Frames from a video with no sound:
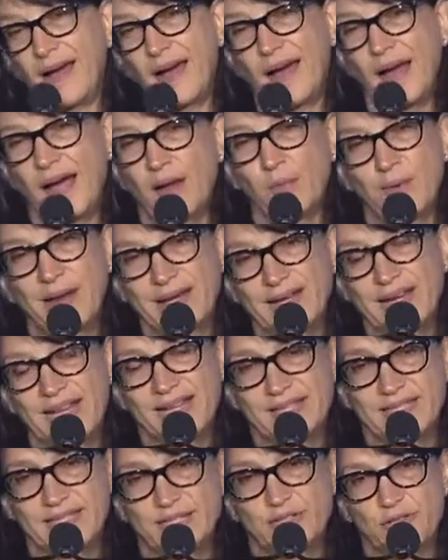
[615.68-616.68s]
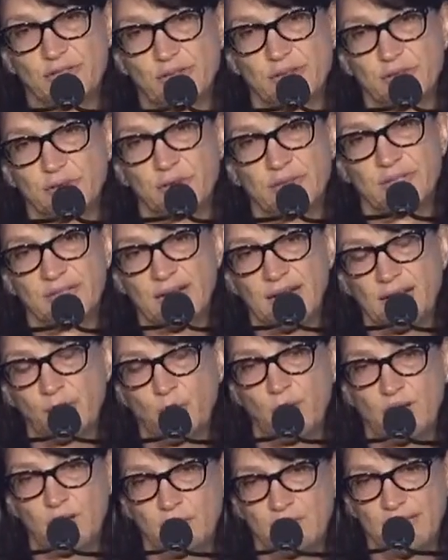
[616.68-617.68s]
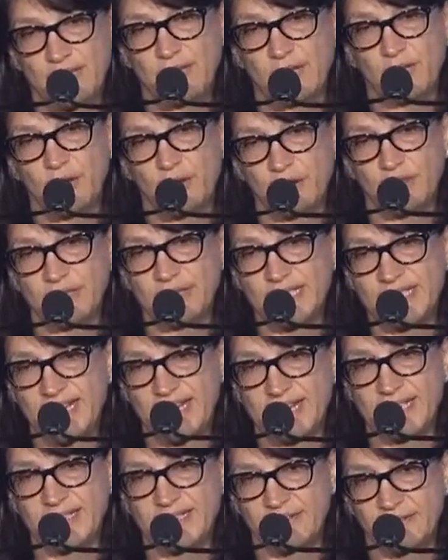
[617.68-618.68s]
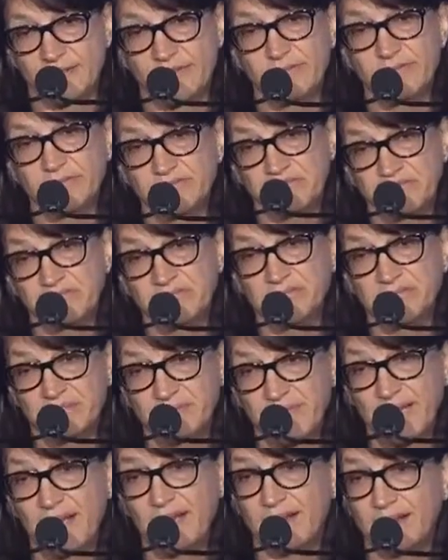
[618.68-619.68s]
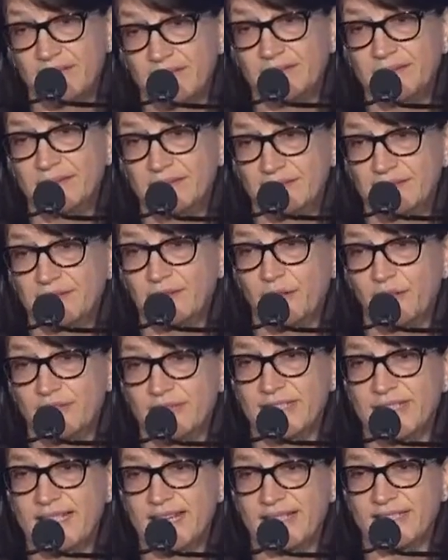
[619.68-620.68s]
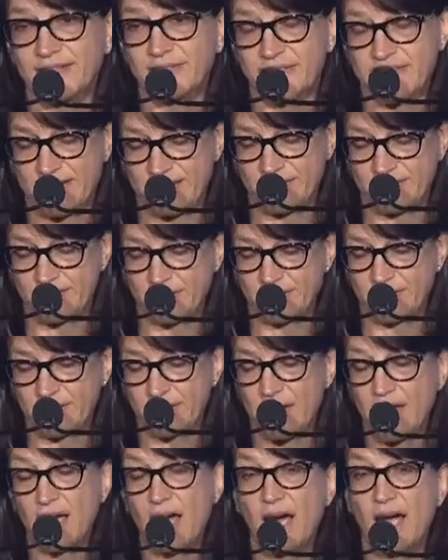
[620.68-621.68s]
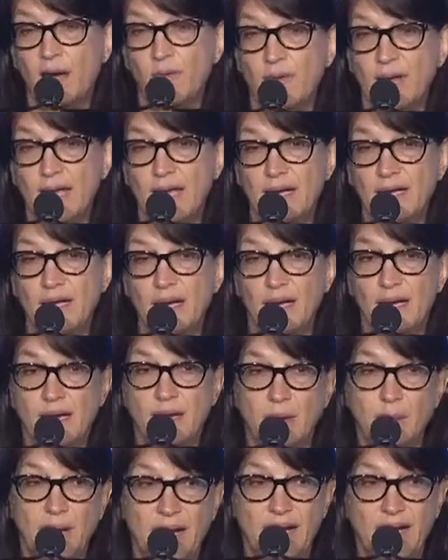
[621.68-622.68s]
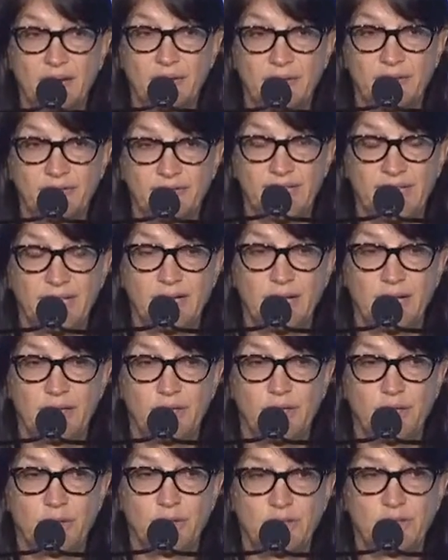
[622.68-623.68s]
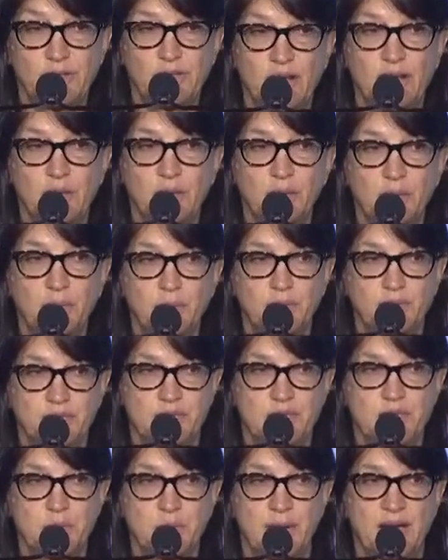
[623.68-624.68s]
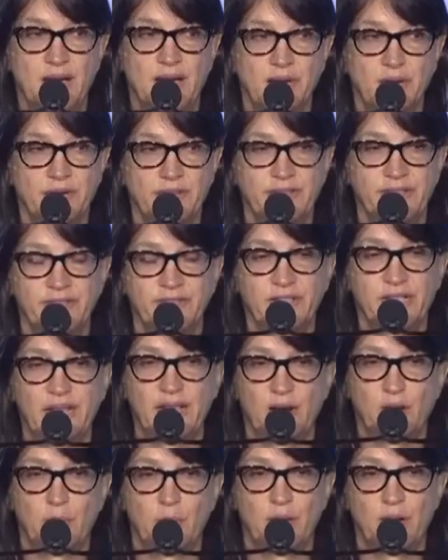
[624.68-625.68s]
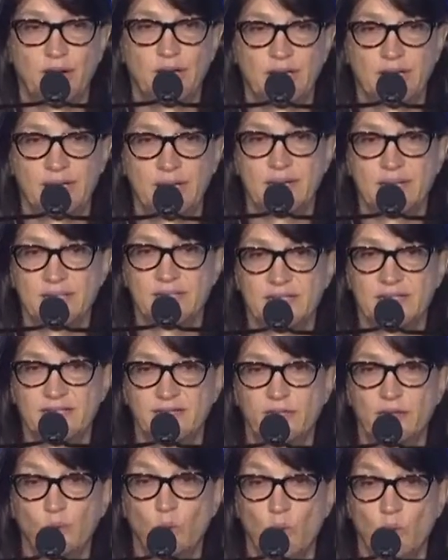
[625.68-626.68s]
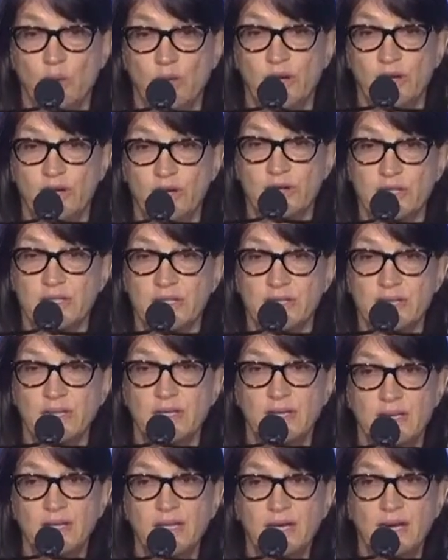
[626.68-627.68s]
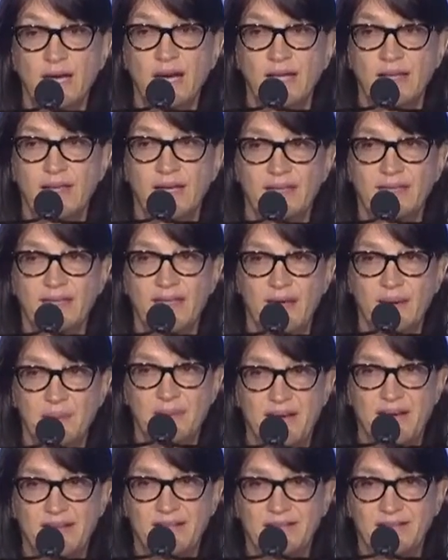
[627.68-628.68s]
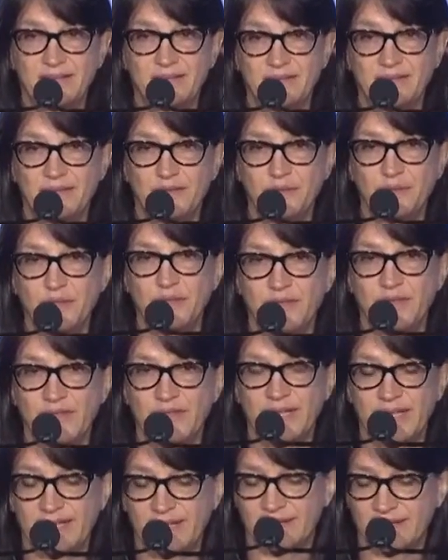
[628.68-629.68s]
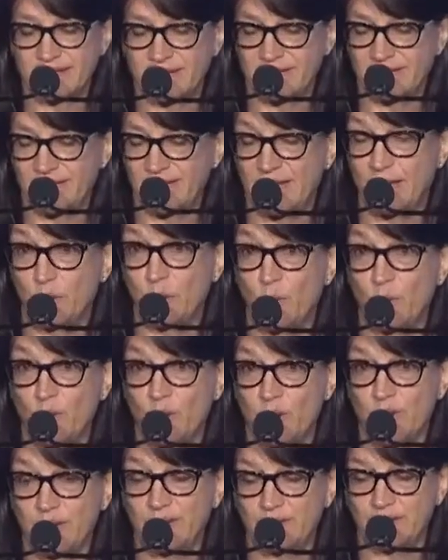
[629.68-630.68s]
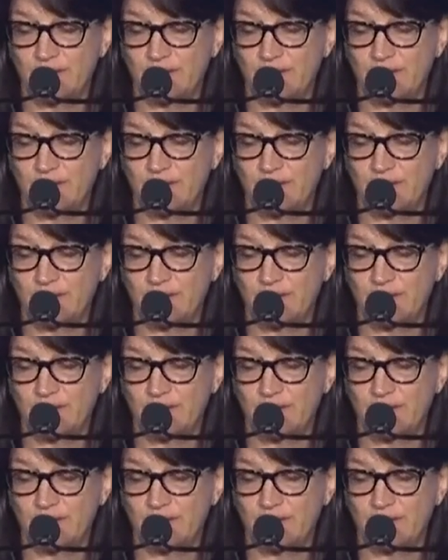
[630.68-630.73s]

I read Nancy Drew. Did I want to be a girl detective? Yeah, girl detective sounds good. I read a biography, a young person's biography of Clara Barton, Civil War nurse. I liked that model, do good things in a war.